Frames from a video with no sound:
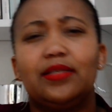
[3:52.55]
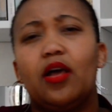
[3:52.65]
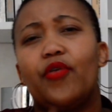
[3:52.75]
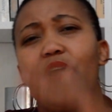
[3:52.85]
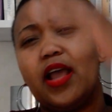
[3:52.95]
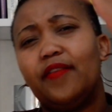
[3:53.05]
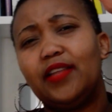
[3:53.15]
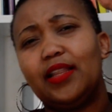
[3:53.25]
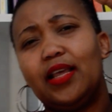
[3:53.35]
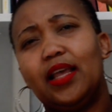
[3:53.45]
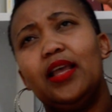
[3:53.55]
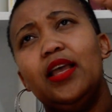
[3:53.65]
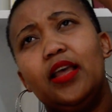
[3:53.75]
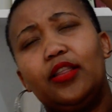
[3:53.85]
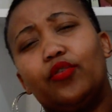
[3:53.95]
Now, right after
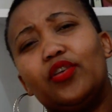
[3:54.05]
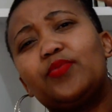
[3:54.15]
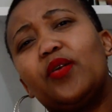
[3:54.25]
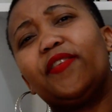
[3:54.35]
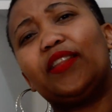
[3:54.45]
the gross profit,